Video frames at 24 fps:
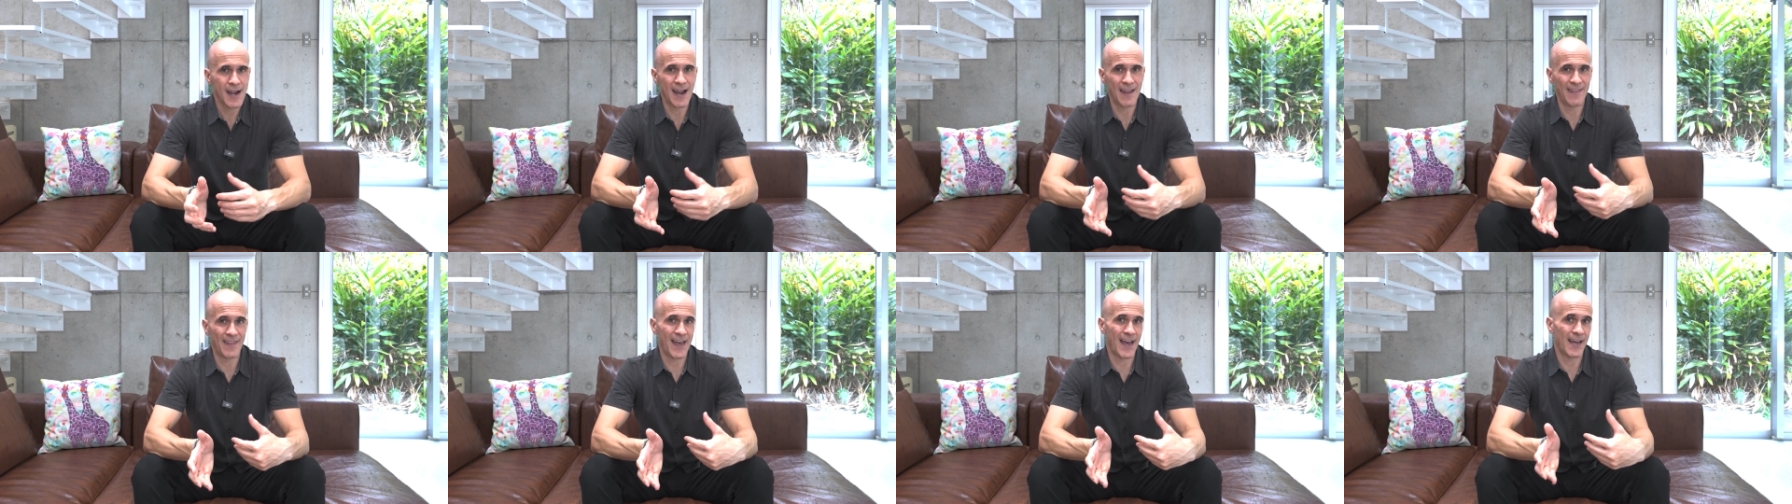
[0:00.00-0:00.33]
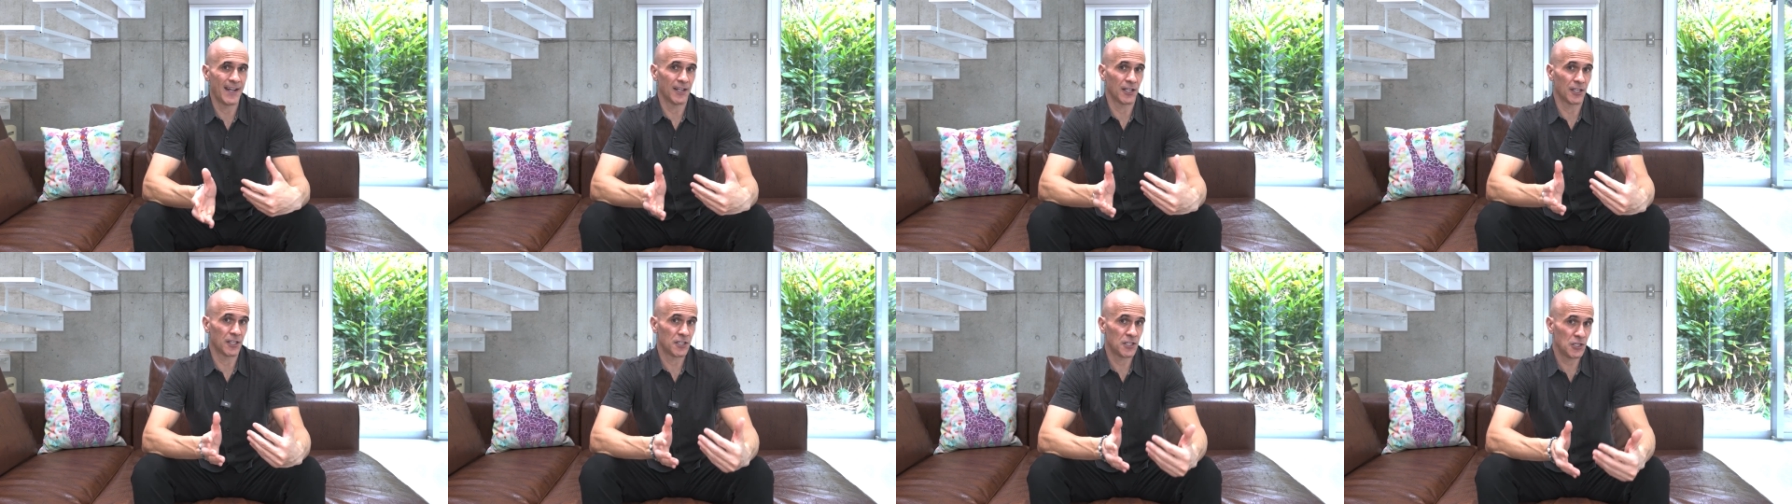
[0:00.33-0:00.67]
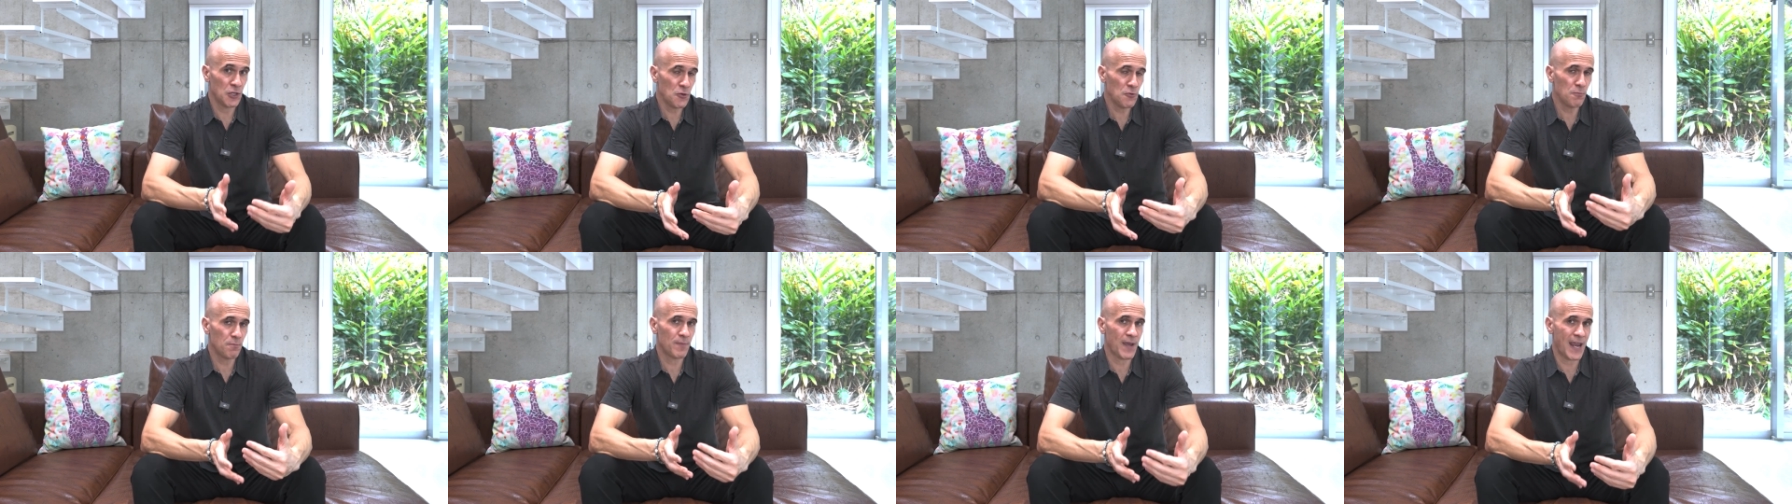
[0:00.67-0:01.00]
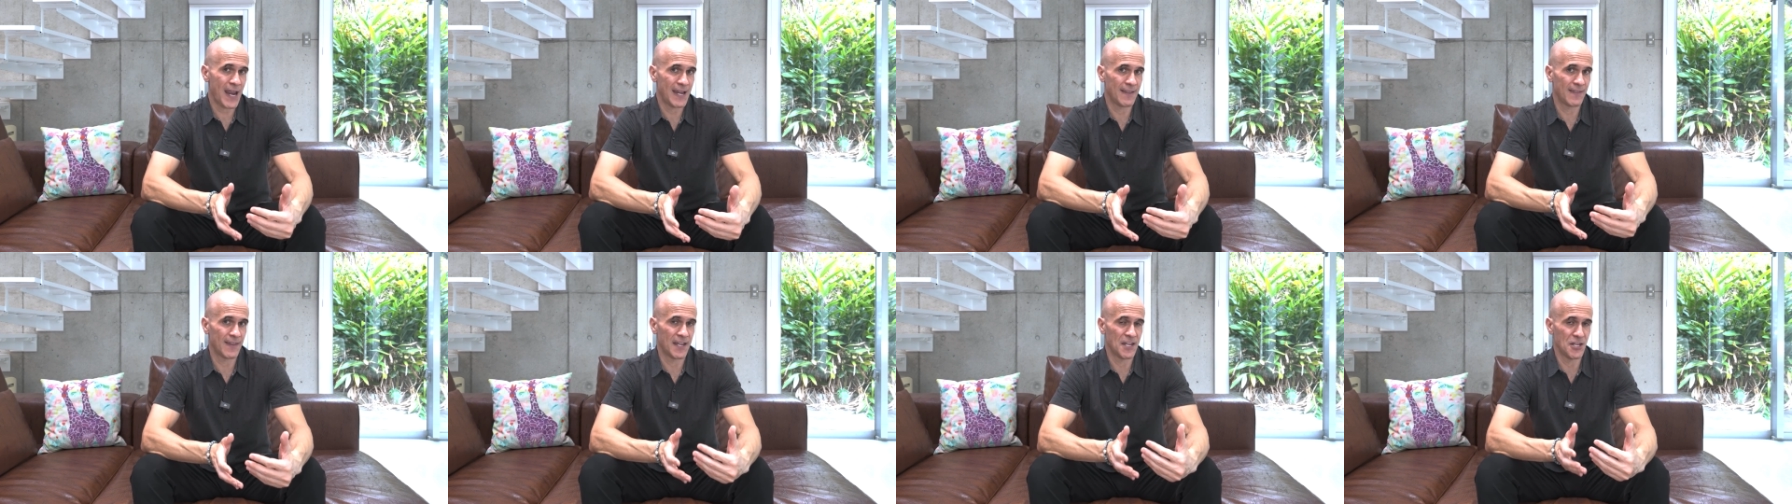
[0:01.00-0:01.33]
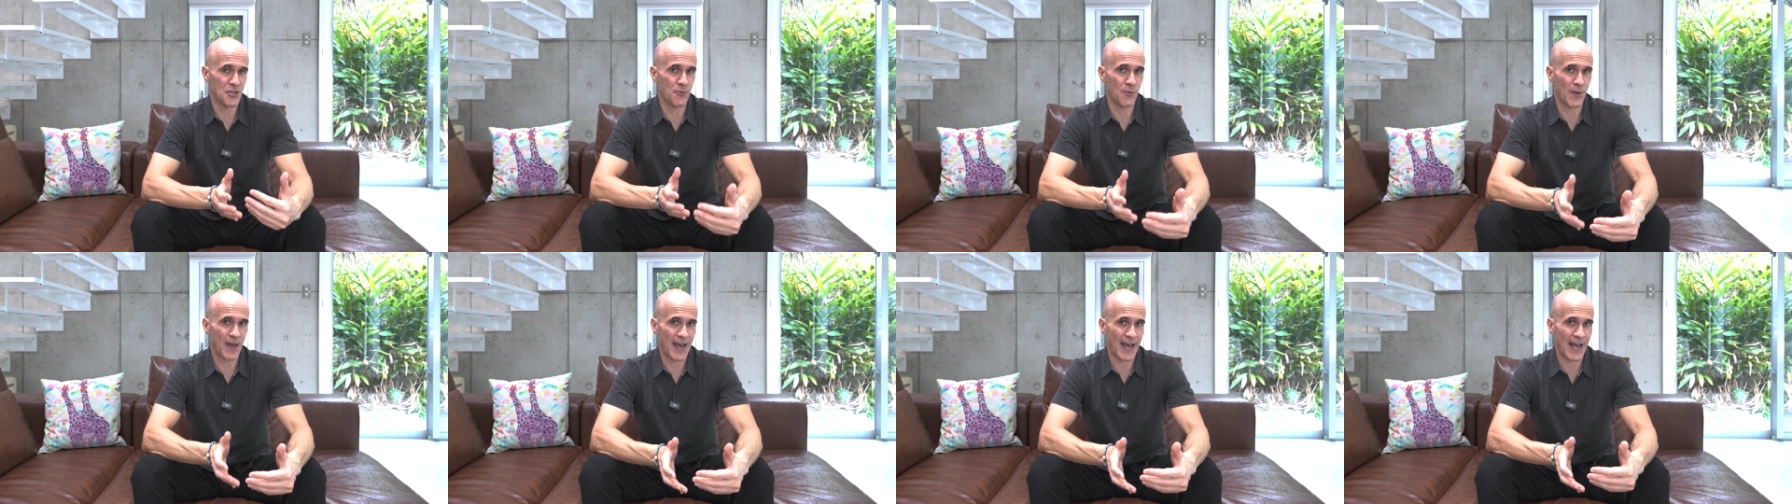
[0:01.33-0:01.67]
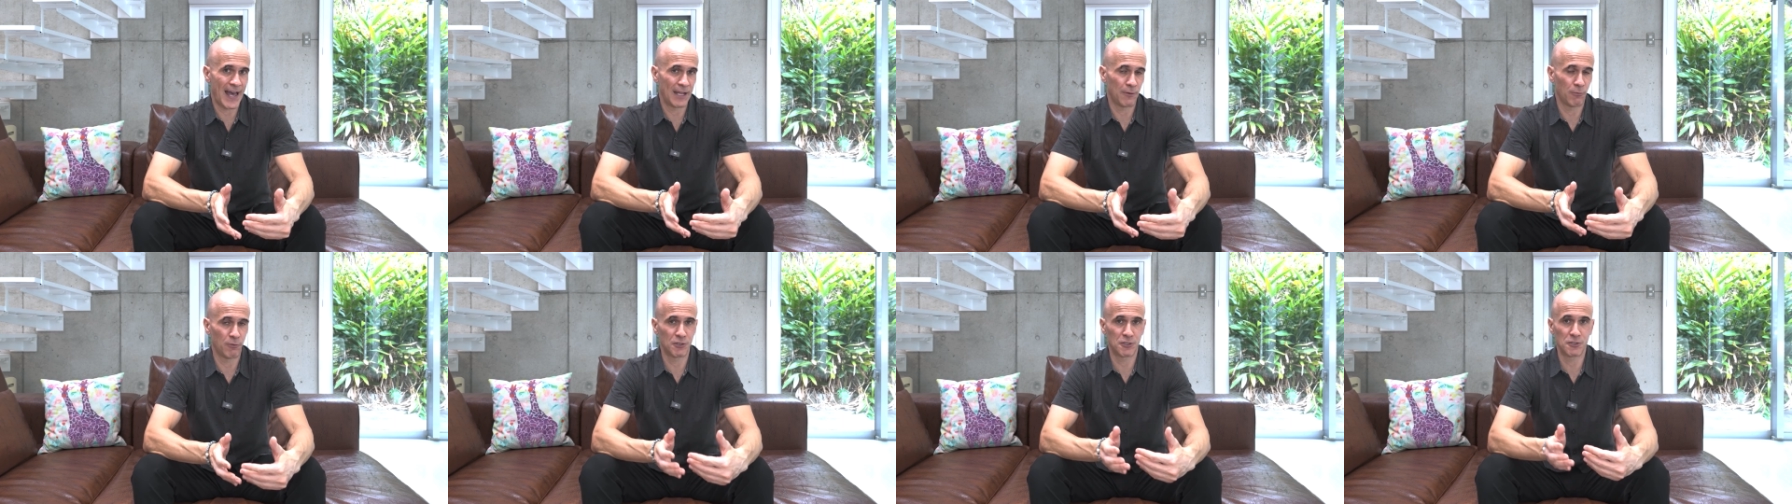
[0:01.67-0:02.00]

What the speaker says: and that acute pain that you had,